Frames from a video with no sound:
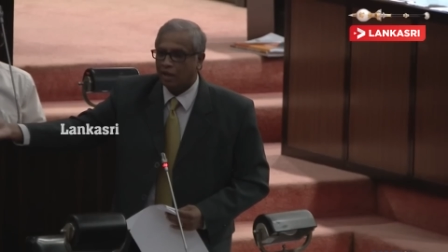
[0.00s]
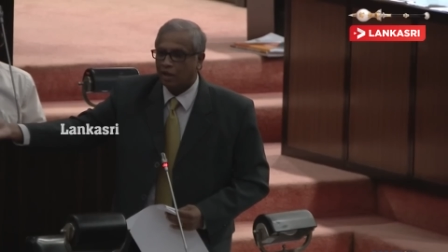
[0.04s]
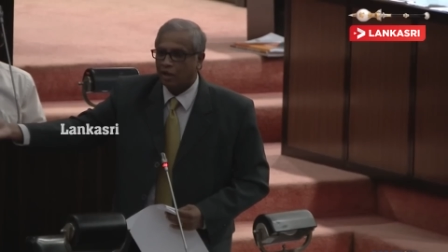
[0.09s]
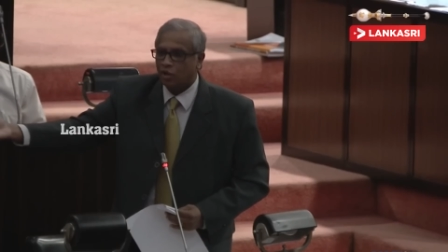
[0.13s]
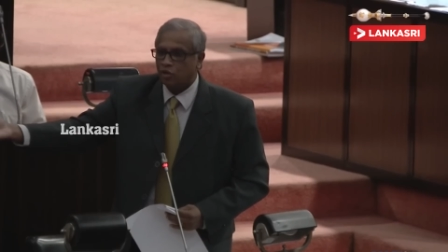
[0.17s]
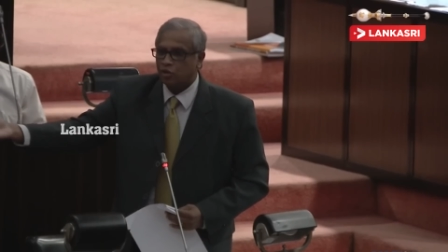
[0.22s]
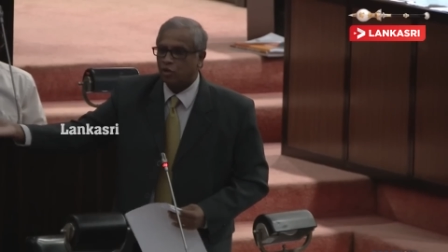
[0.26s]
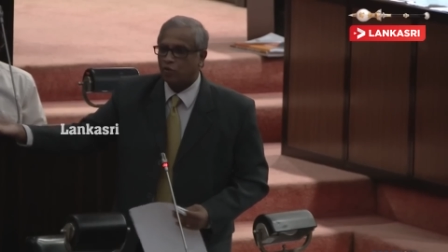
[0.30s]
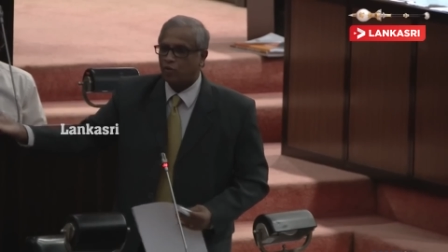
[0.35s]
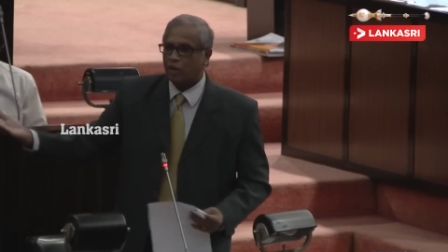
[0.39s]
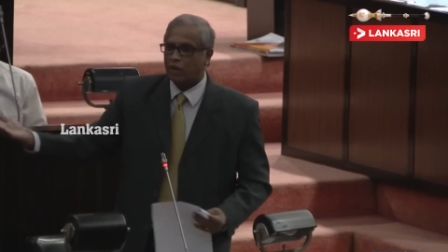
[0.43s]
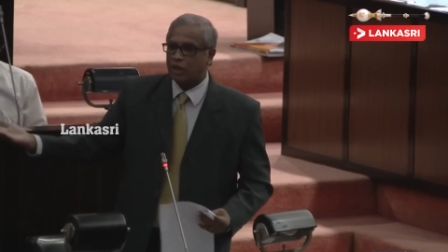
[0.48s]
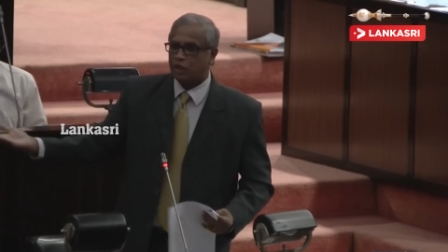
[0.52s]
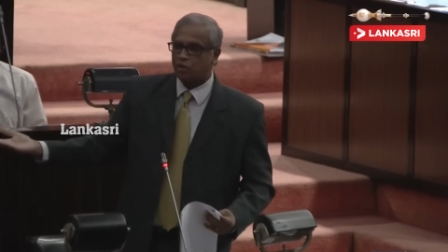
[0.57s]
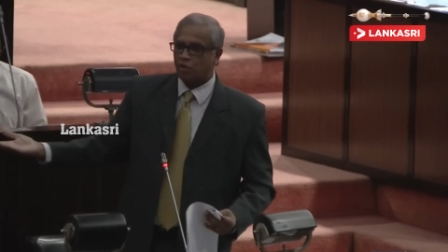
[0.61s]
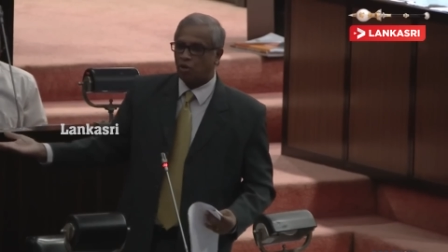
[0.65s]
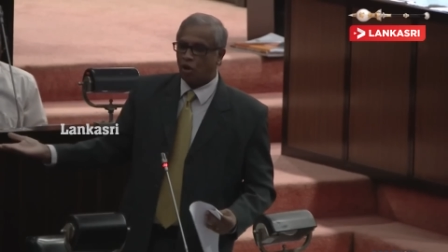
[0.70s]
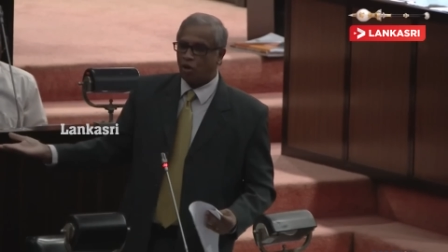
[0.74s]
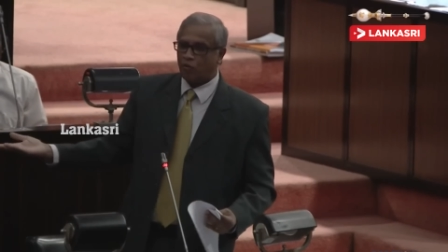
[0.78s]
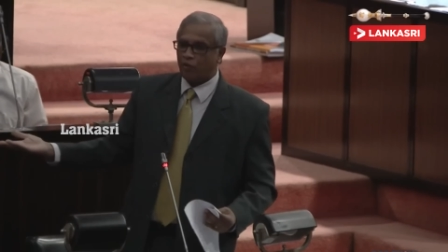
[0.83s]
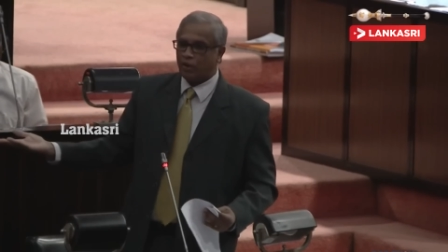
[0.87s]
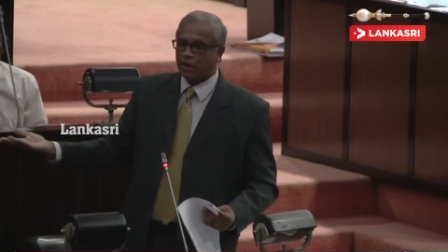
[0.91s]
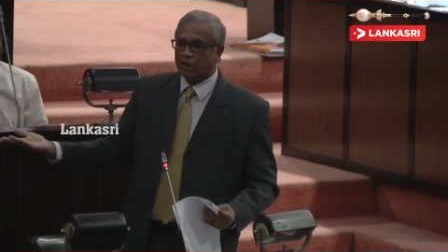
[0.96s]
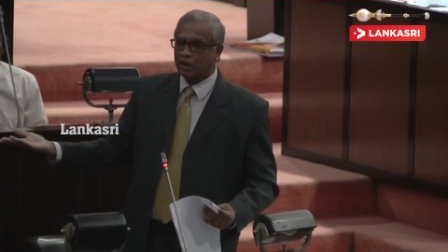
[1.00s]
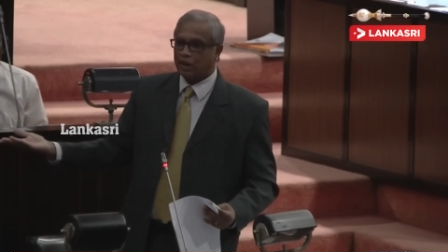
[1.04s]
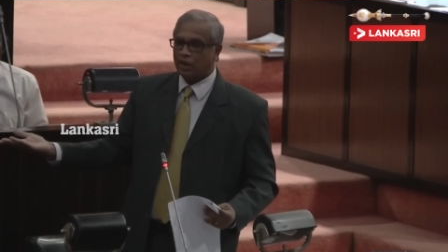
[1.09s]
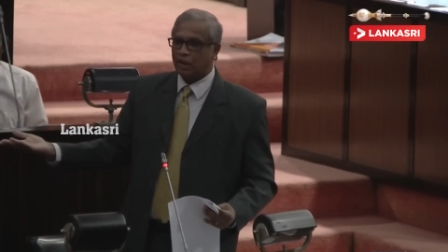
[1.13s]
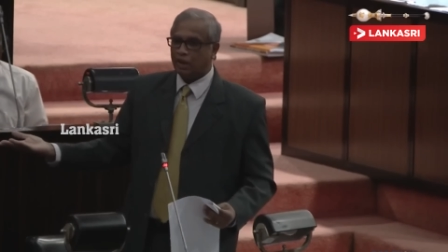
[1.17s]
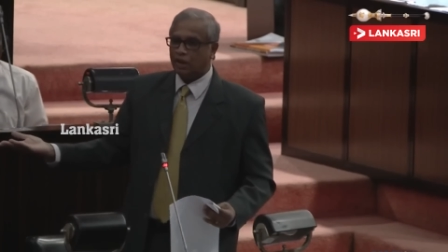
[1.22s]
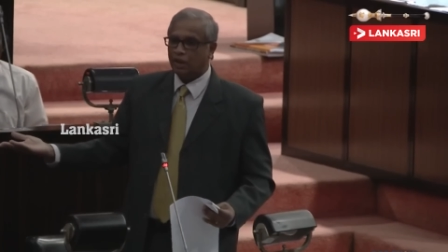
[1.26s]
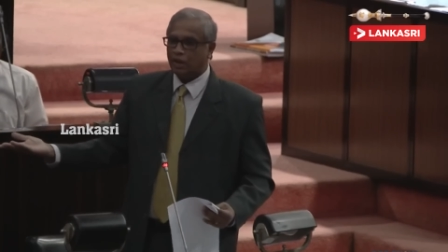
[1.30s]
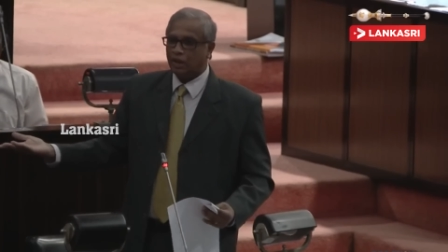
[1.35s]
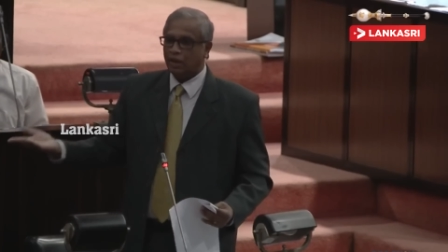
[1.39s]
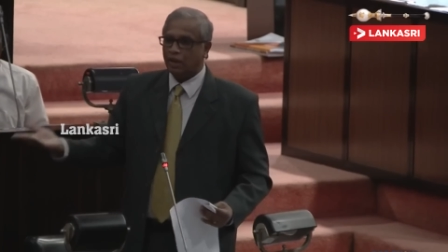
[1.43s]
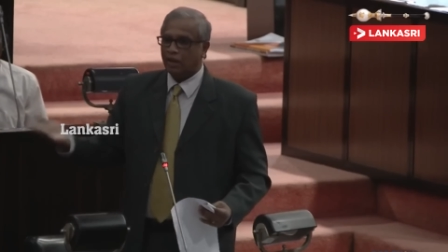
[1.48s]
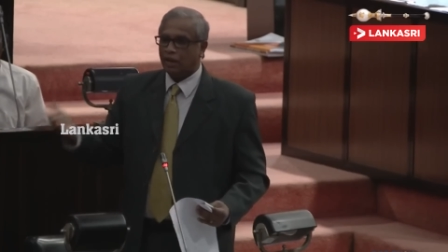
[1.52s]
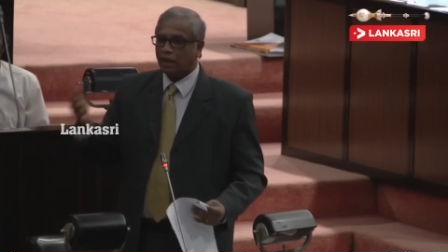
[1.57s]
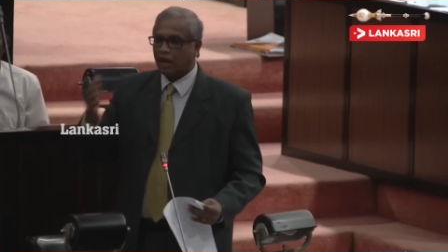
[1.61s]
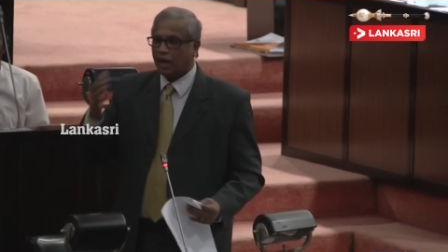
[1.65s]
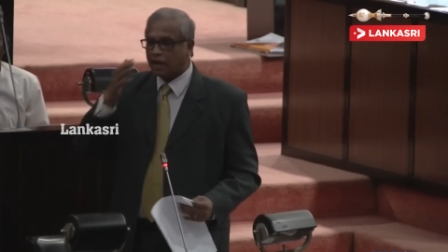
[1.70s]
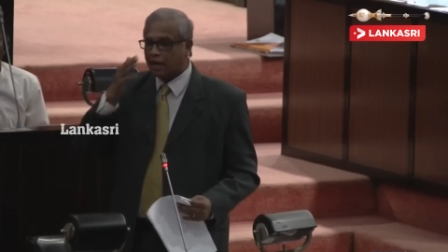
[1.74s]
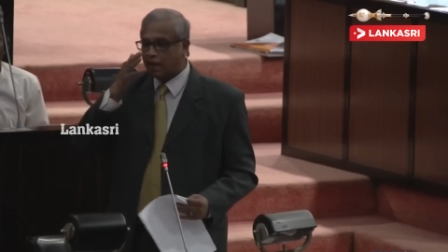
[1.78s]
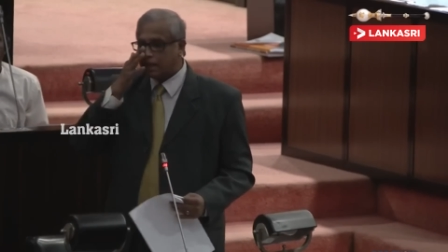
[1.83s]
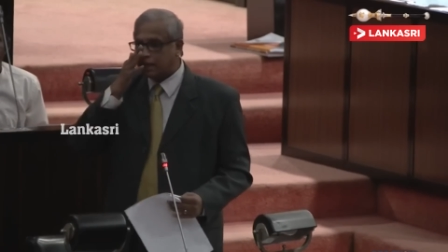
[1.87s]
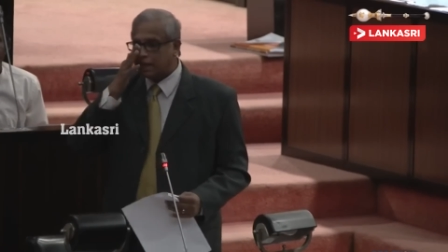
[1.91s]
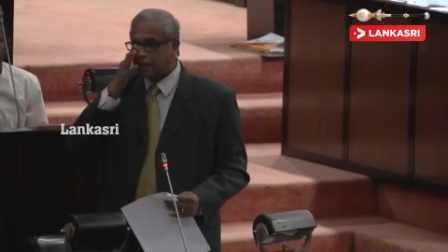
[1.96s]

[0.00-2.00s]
Now, so what is wrong with Kata